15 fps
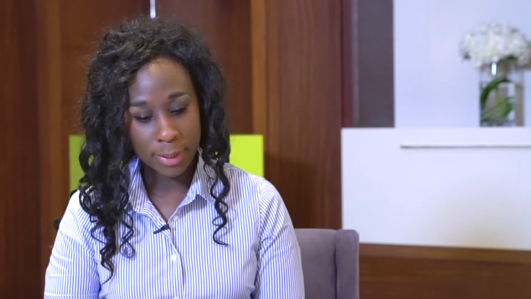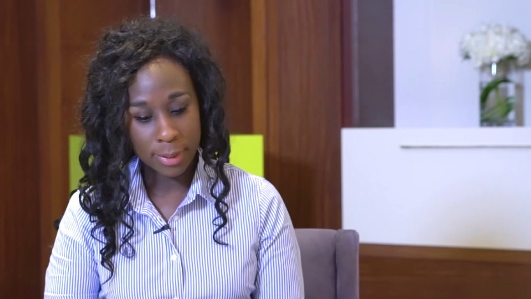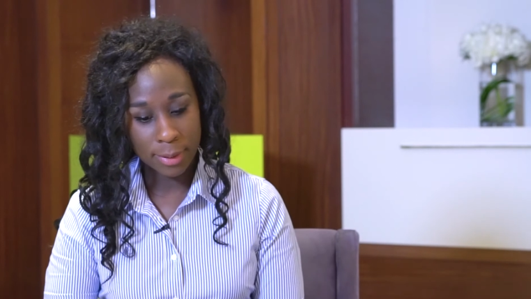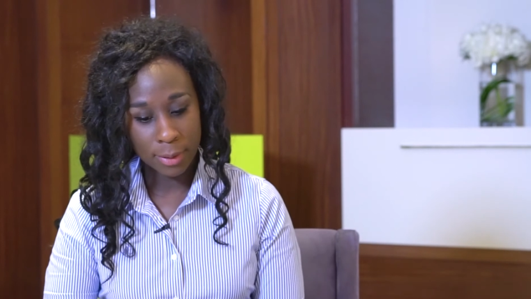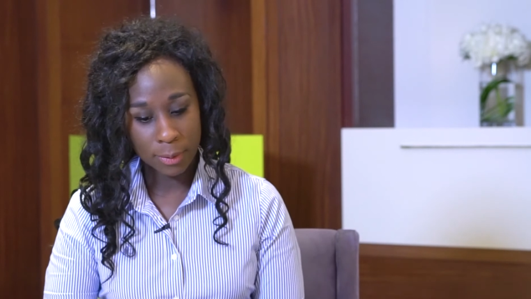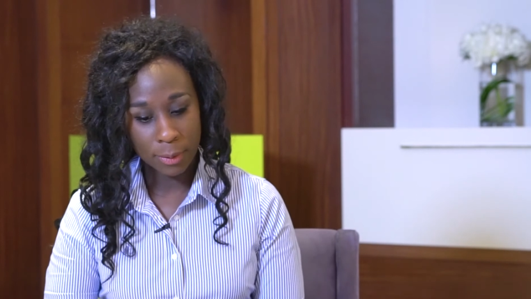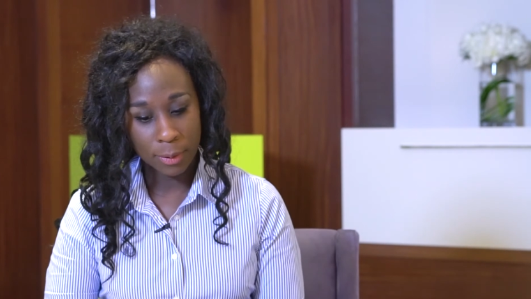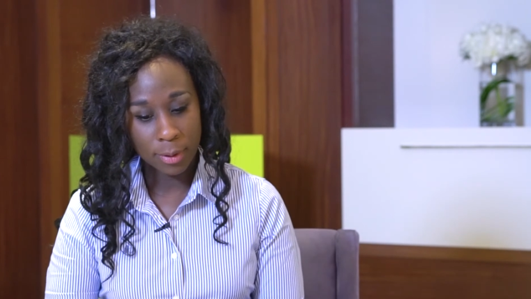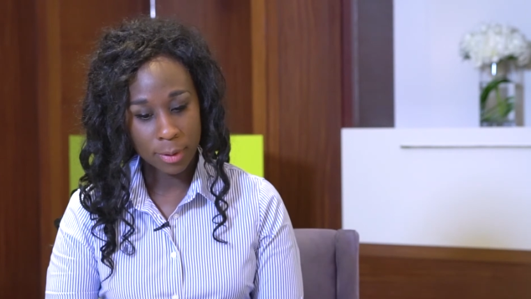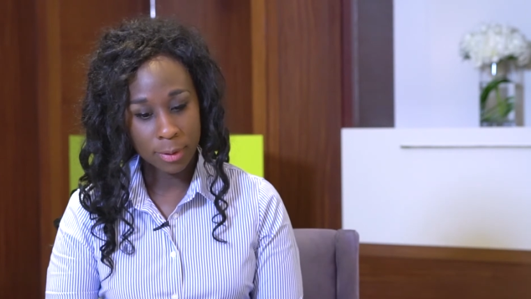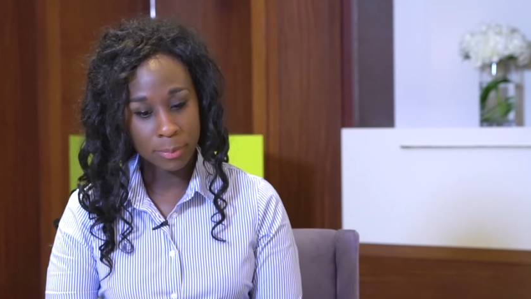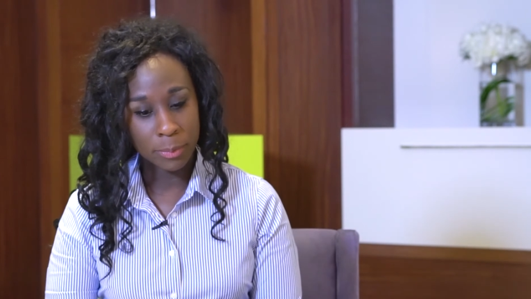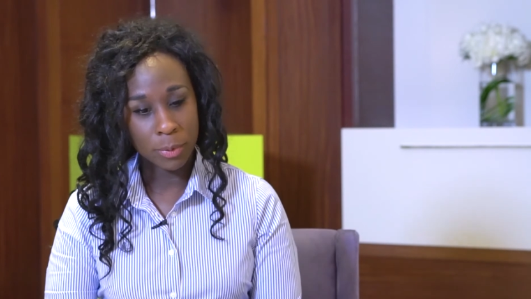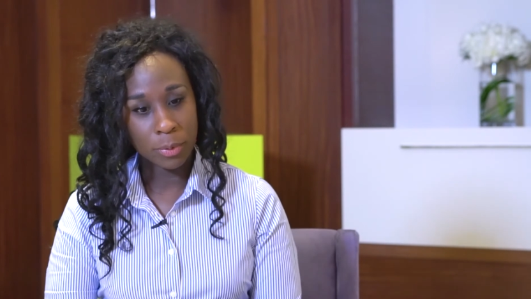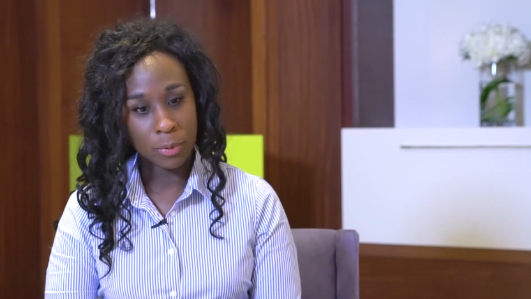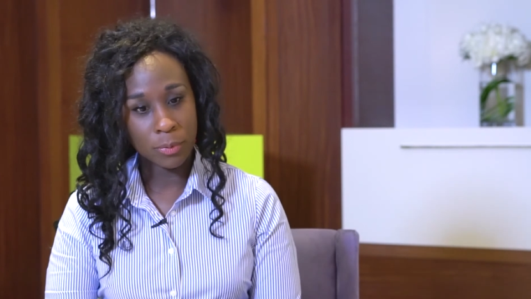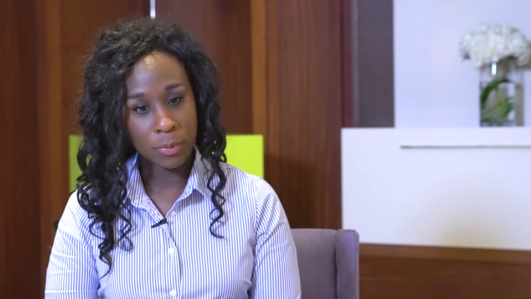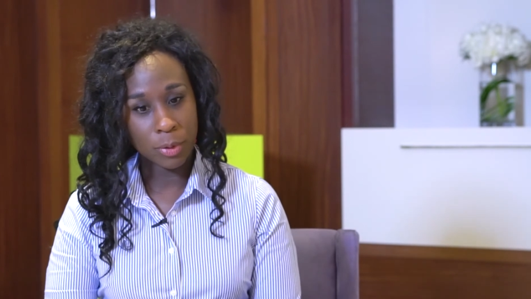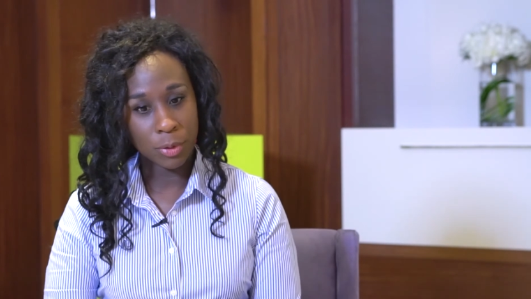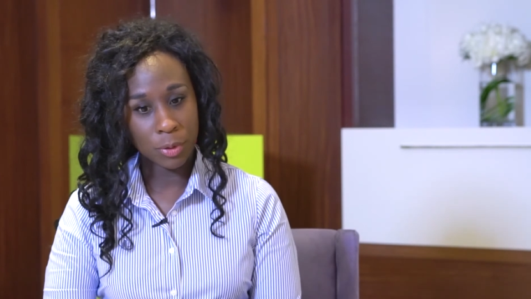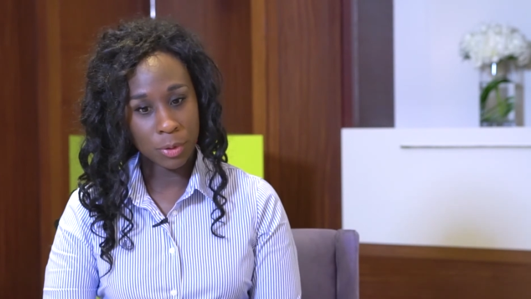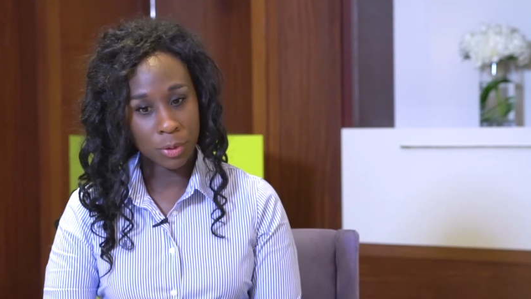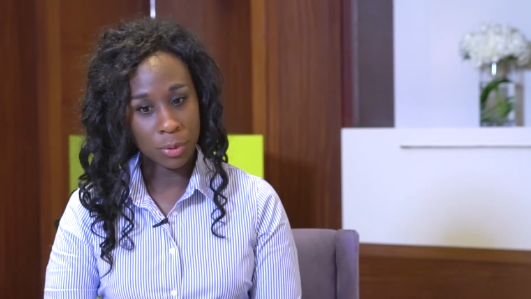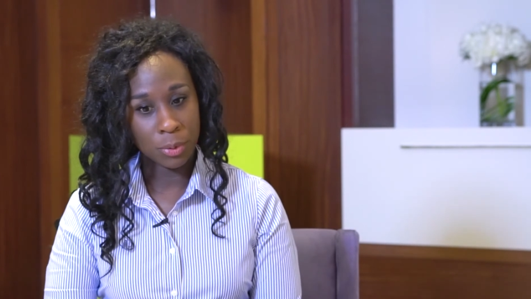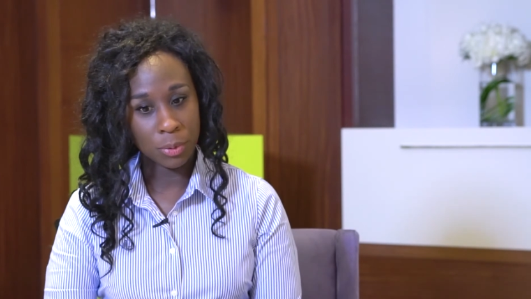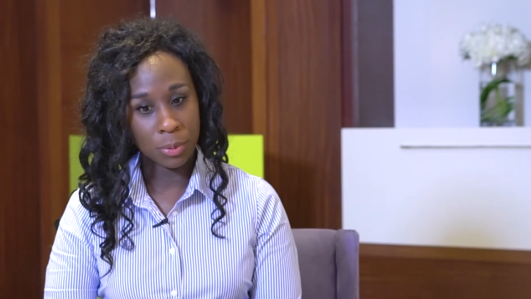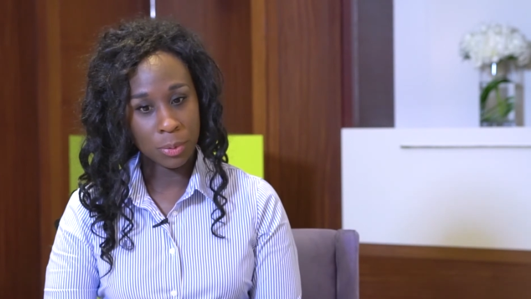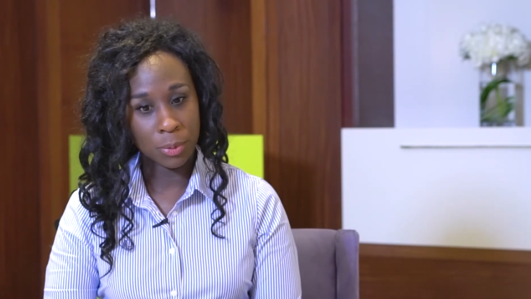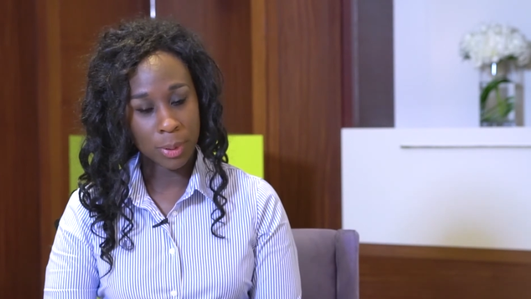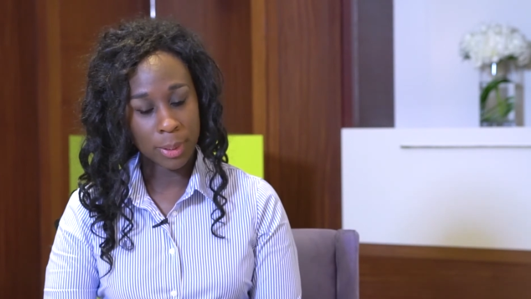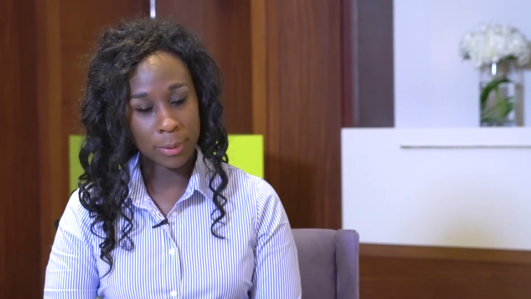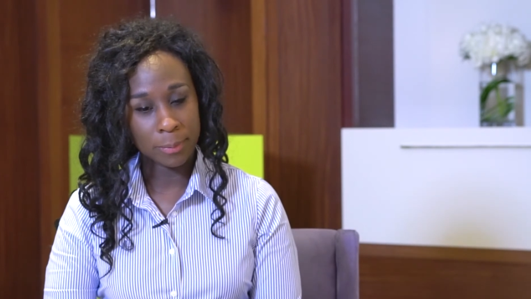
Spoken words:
So a lot of them moved to,